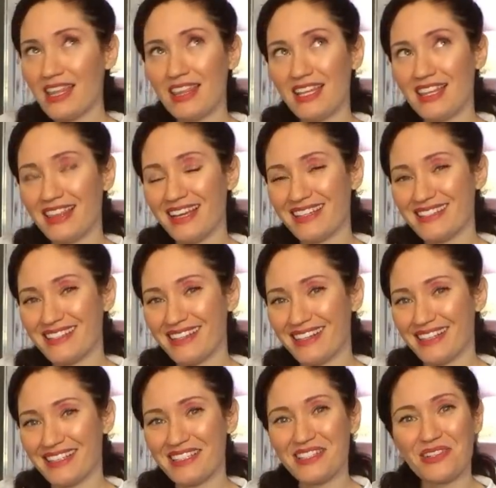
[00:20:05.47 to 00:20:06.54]
think that's
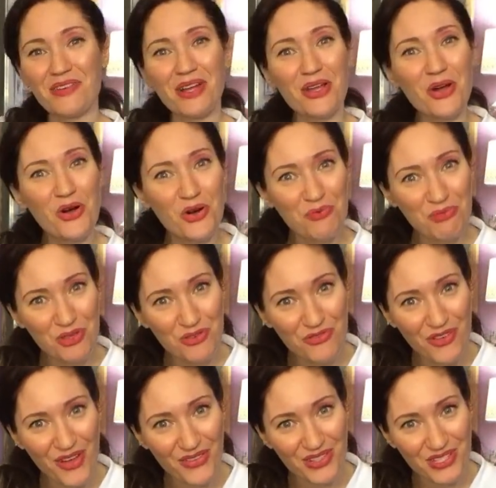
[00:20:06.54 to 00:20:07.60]
it. So I hope you
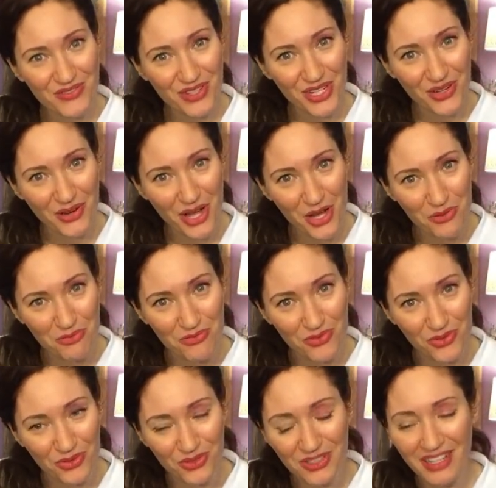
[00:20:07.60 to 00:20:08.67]
found this video
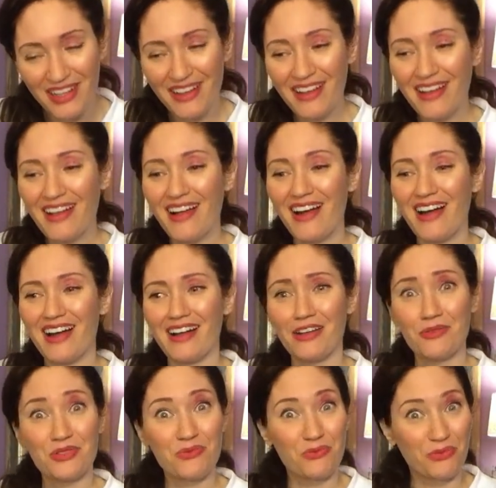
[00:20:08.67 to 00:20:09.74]
helpful.
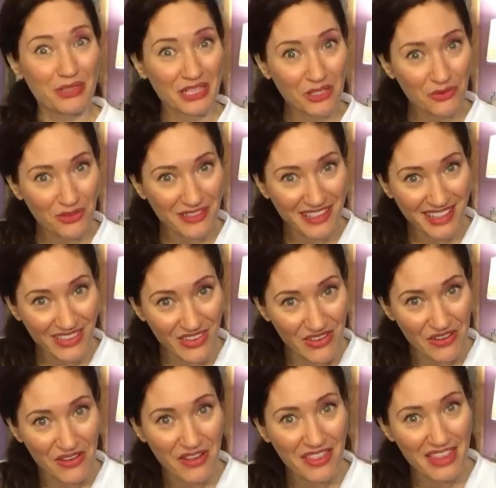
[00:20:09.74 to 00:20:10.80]
It was really, really
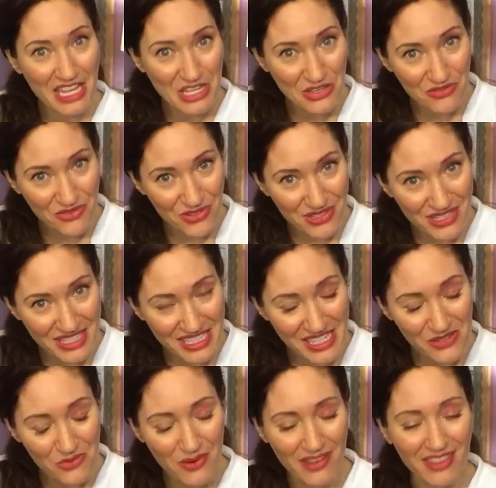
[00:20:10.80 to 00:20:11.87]
long. Thank you for
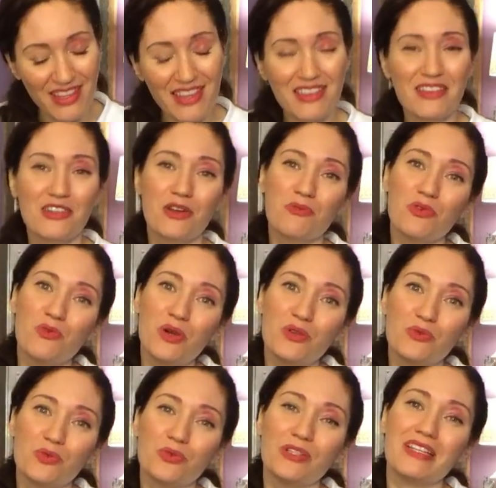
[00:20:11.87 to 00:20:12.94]
sticking with it. The number
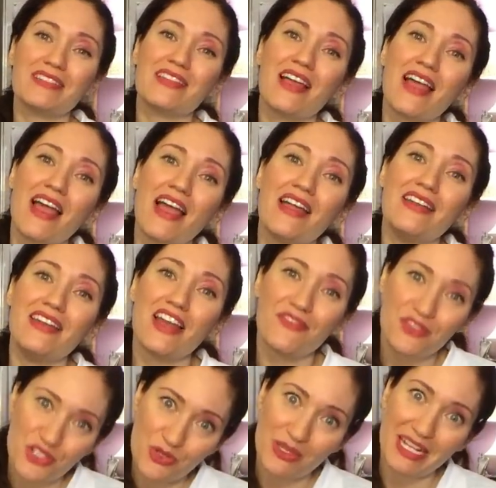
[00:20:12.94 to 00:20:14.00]
one rule is
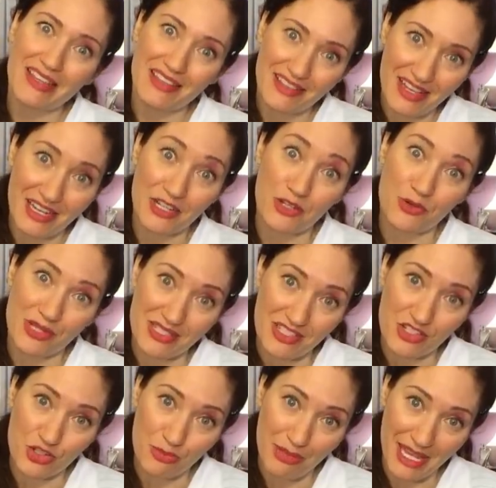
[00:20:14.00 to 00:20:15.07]
never do anything that
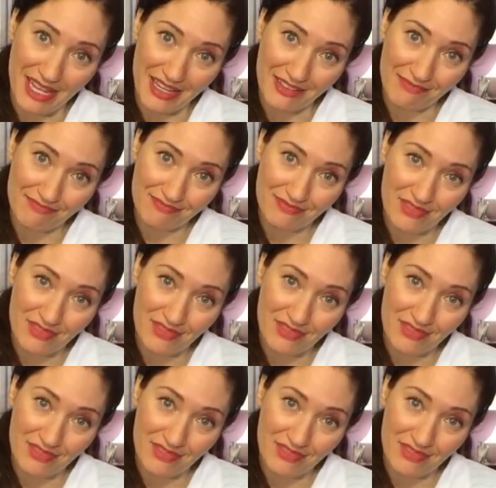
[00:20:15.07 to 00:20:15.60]
increases your pain,